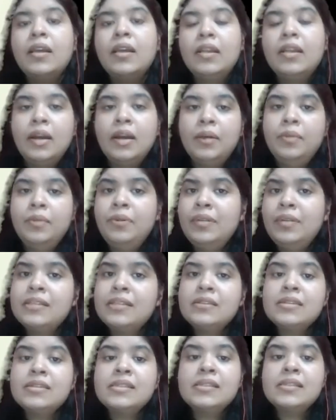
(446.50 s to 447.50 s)
Now
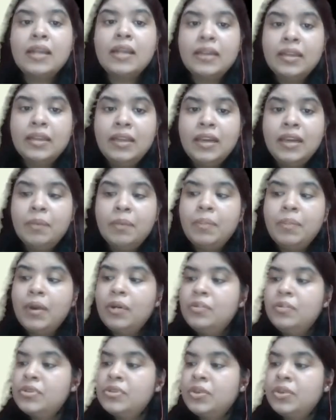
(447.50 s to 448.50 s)
let us study
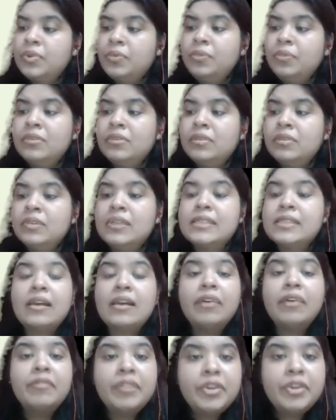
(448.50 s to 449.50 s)
about the
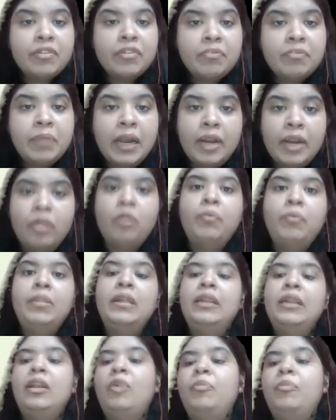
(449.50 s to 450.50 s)
discovery of
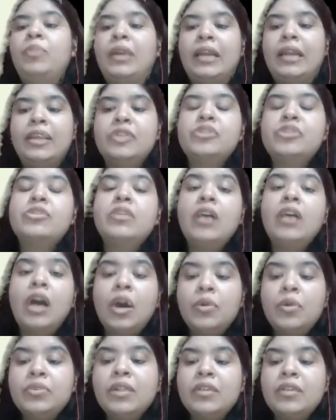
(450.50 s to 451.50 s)
binomial nomenclature,
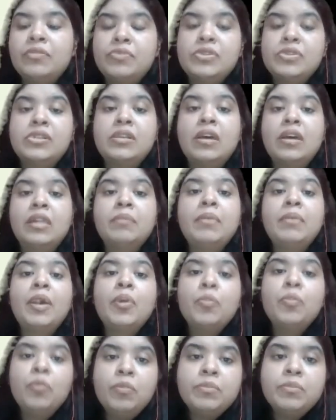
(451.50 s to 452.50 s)
how that was done, by
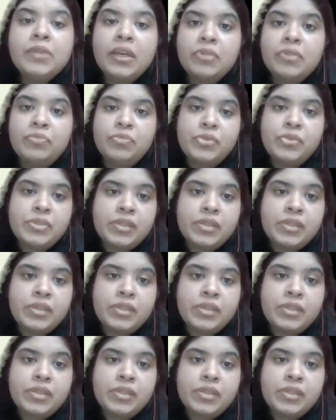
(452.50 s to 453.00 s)
whom that was